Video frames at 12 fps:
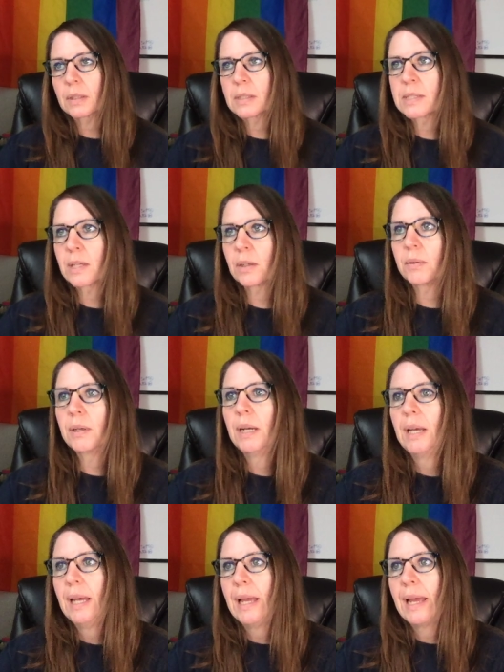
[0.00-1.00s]
So
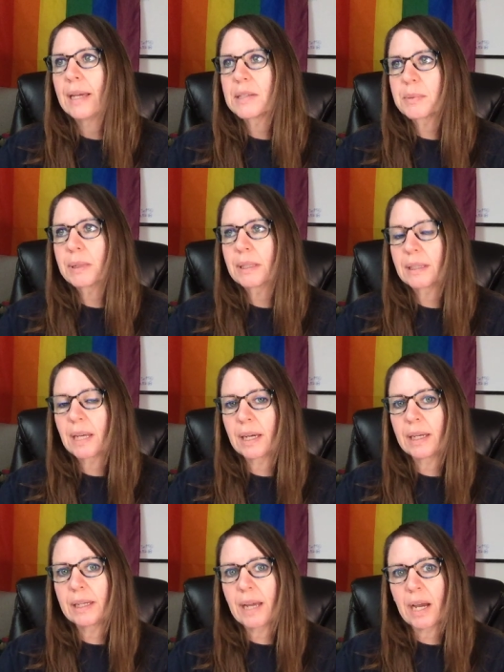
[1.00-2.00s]
as we
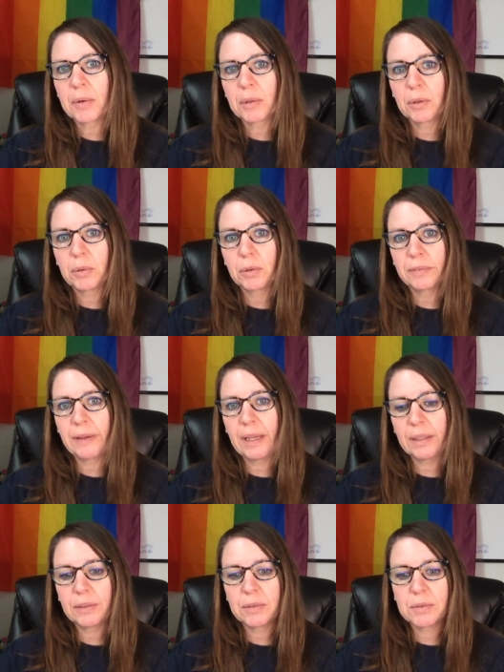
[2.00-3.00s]
align our core
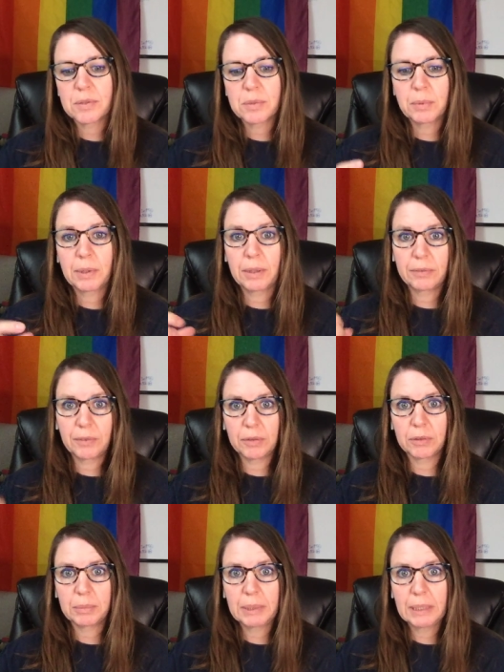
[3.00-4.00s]
values with our
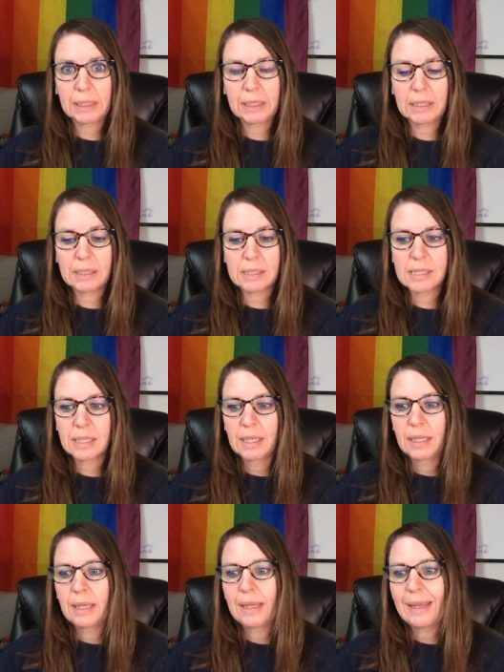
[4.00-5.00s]
vulnerabilities
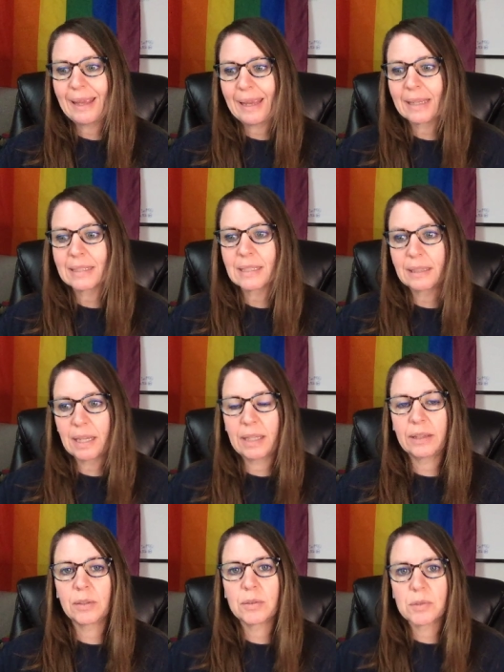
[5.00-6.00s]
and
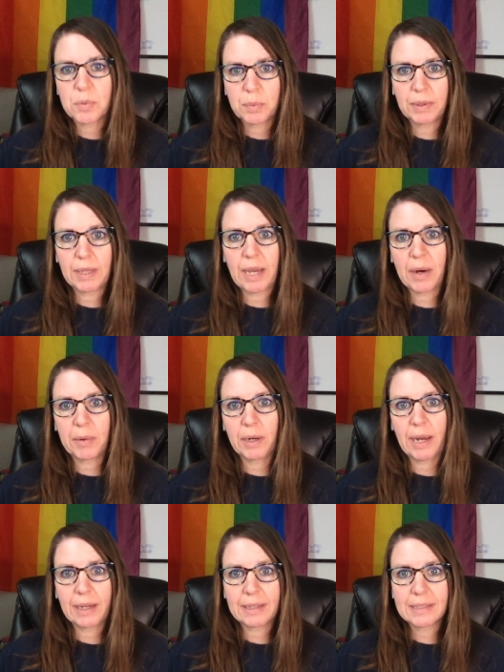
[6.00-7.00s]
align those with
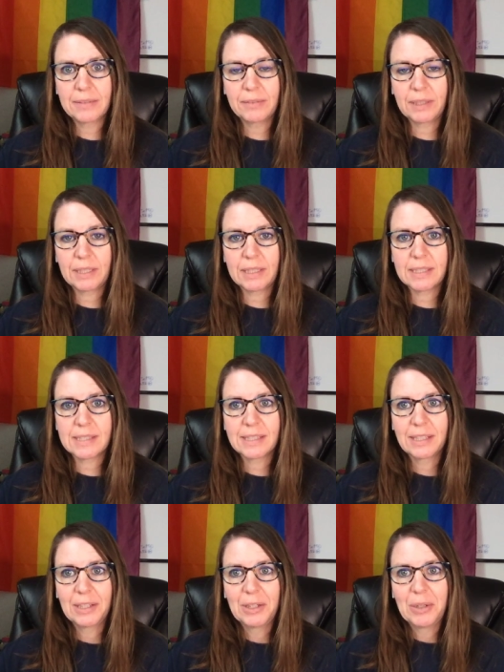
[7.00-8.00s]
our activities,
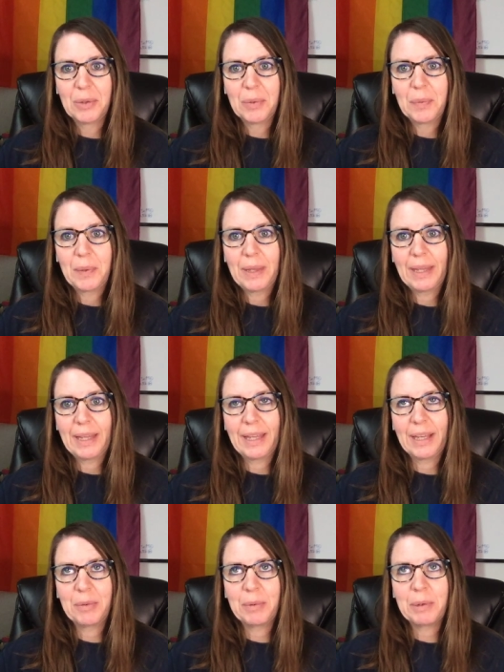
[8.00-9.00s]

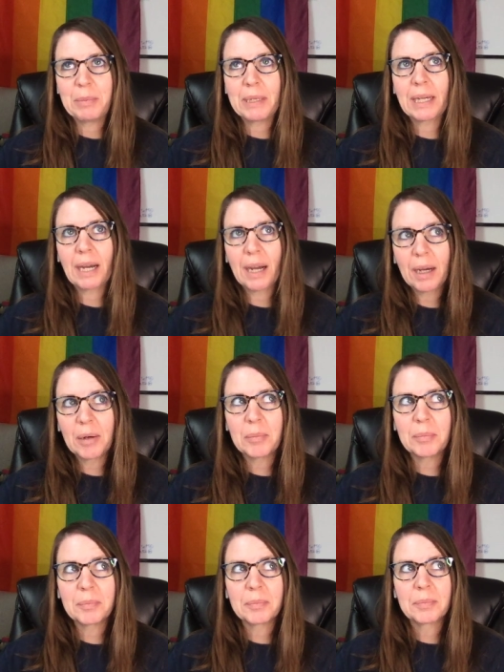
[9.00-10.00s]
we
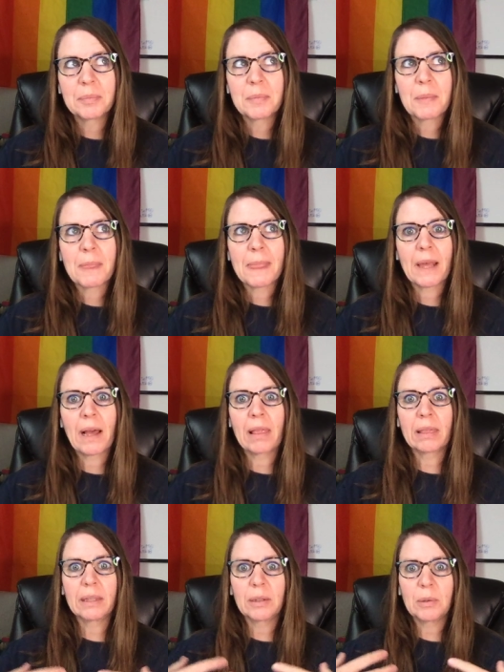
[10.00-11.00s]
become a
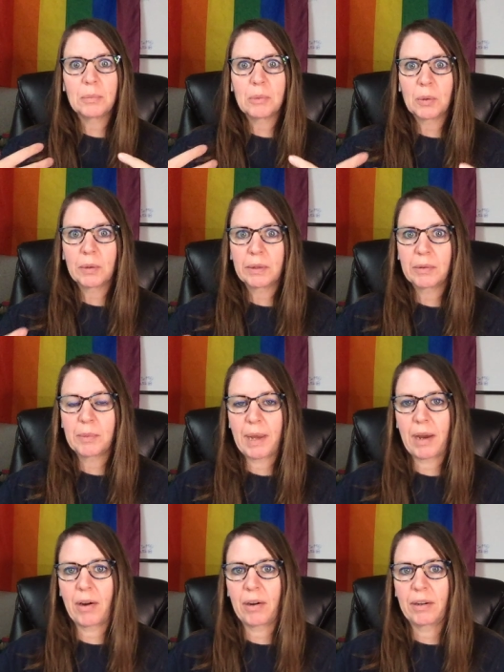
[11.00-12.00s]
little more
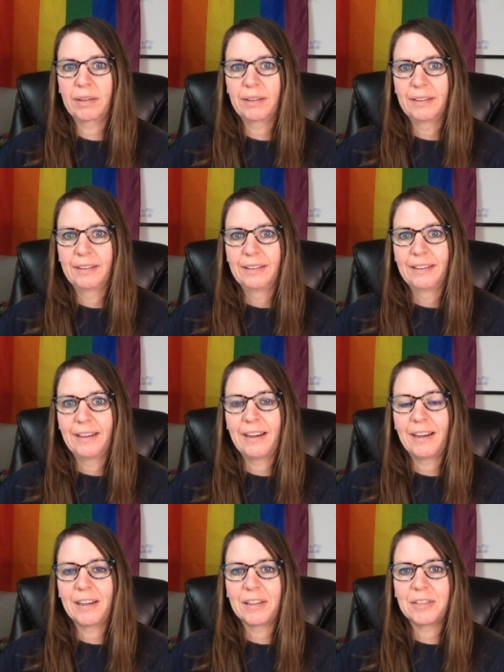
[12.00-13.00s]
aware
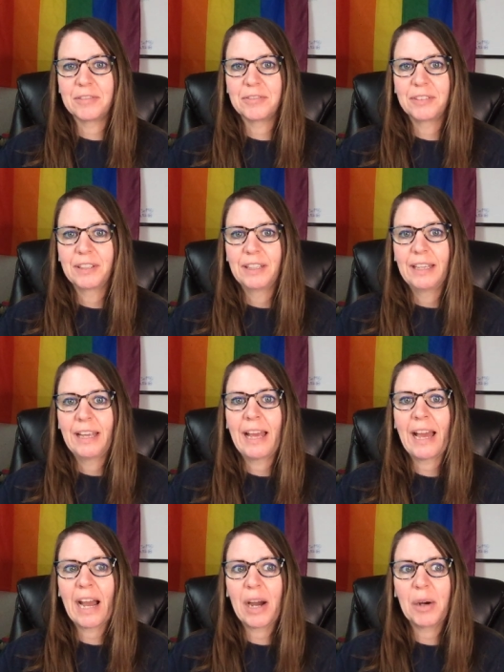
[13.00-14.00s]
of
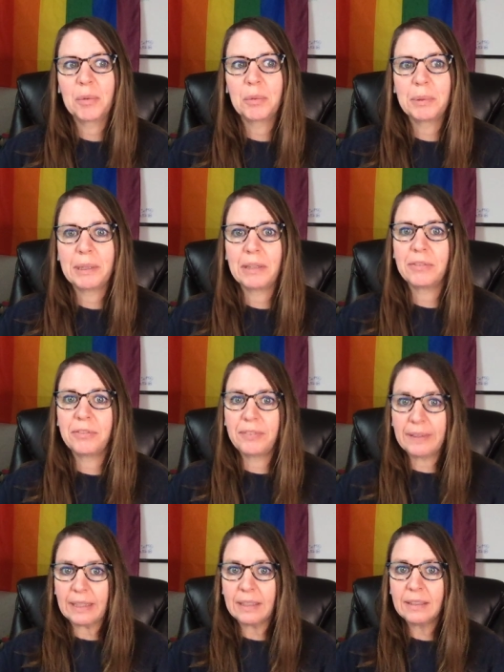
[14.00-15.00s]
how we
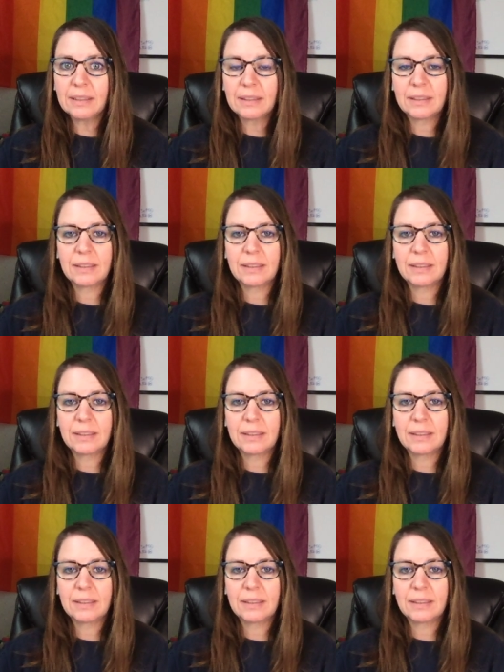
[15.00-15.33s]
feed